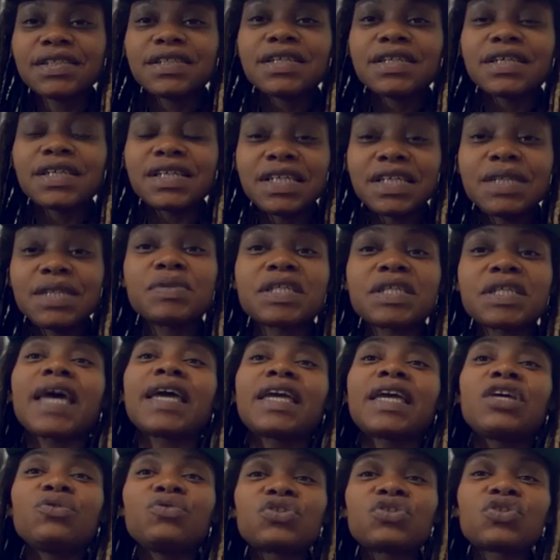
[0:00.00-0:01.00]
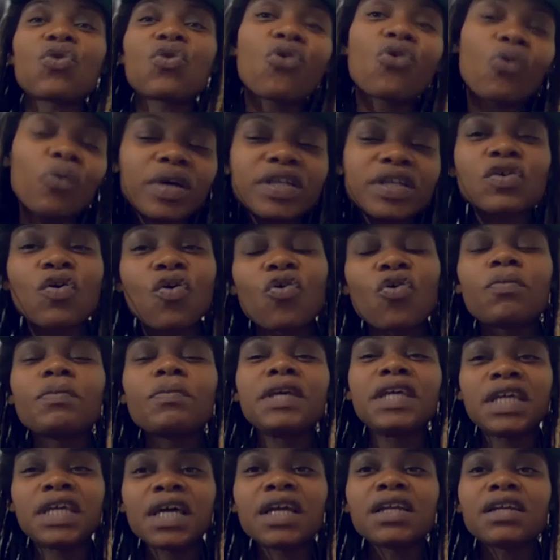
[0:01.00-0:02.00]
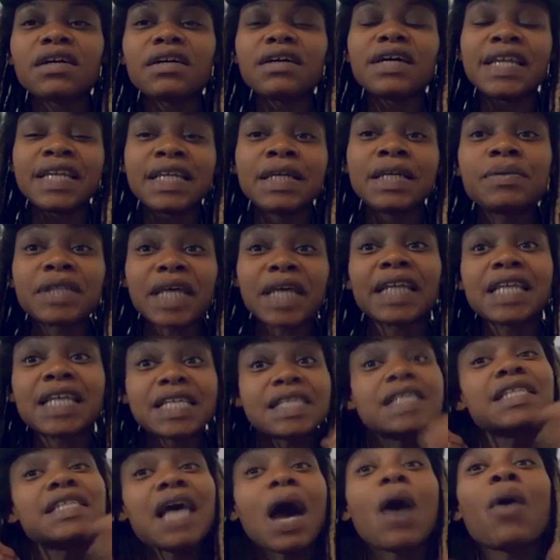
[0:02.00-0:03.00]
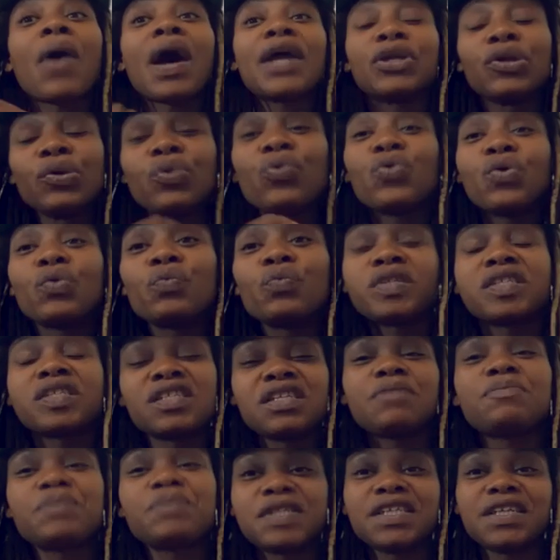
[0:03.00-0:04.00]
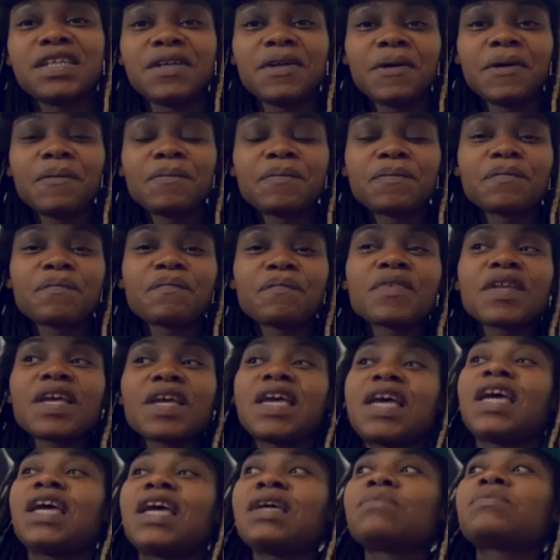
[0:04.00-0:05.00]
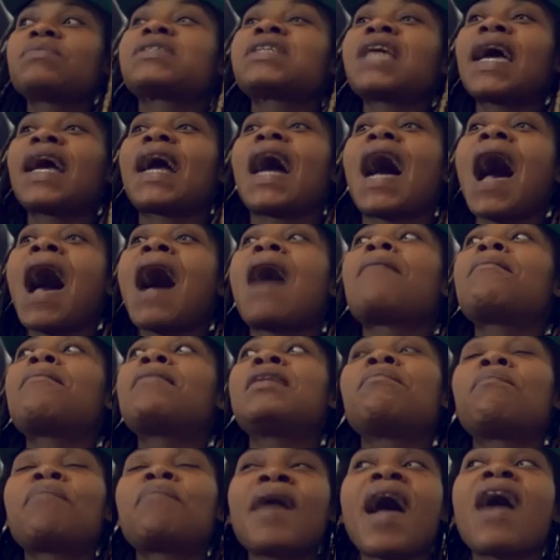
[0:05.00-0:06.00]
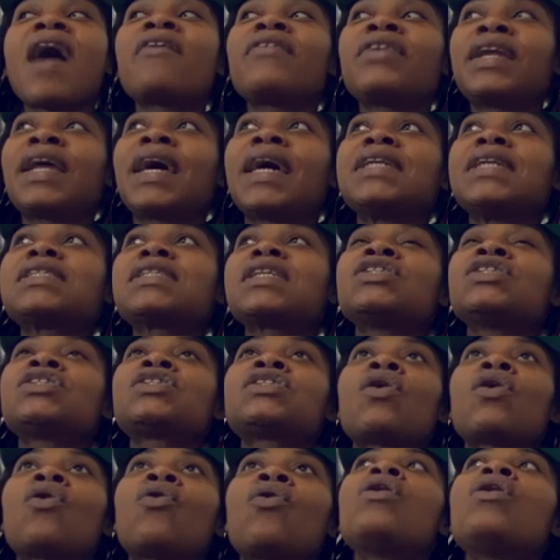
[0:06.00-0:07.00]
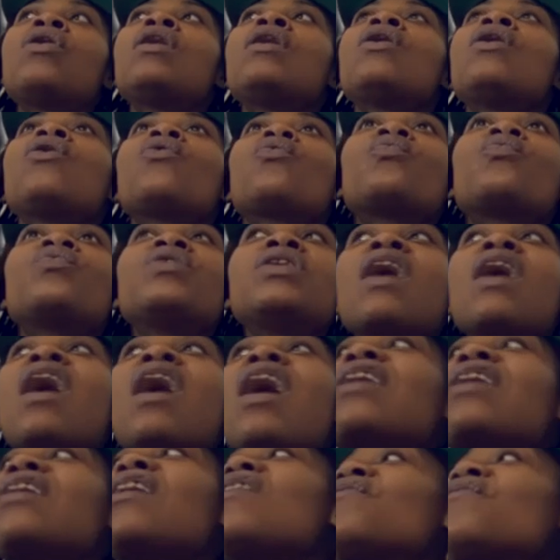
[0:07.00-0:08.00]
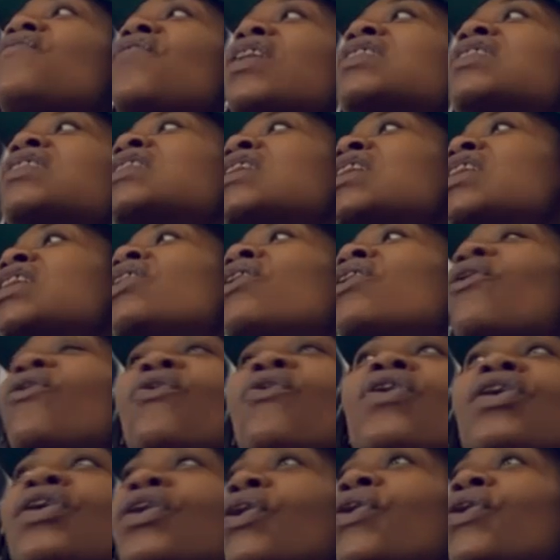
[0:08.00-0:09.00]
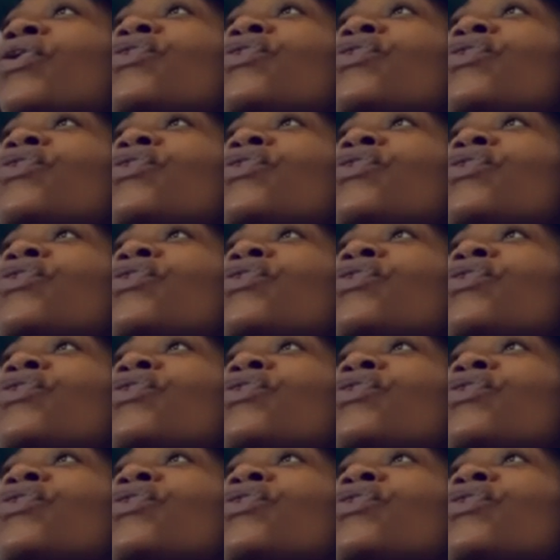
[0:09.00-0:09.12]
And he was like, he used to always call me killer. And he was like, this is how I knew it was Nipsey. And he was like, I'm in paradise. And so none of us here on earth